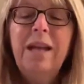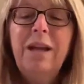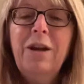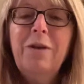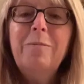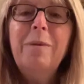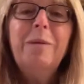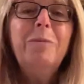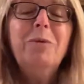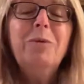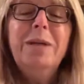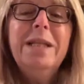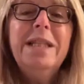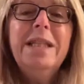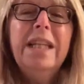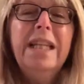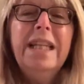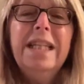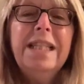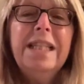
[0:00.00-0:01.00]
Remember, we
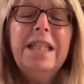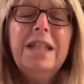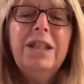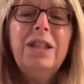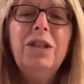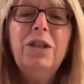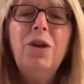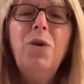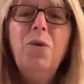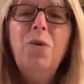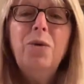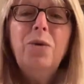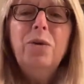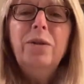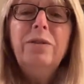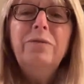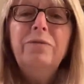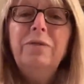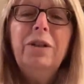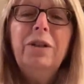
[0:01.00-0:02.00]
said it's
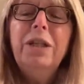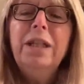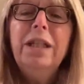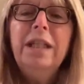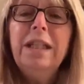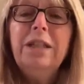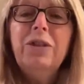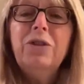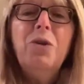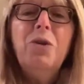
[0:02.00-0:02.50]
cold, it's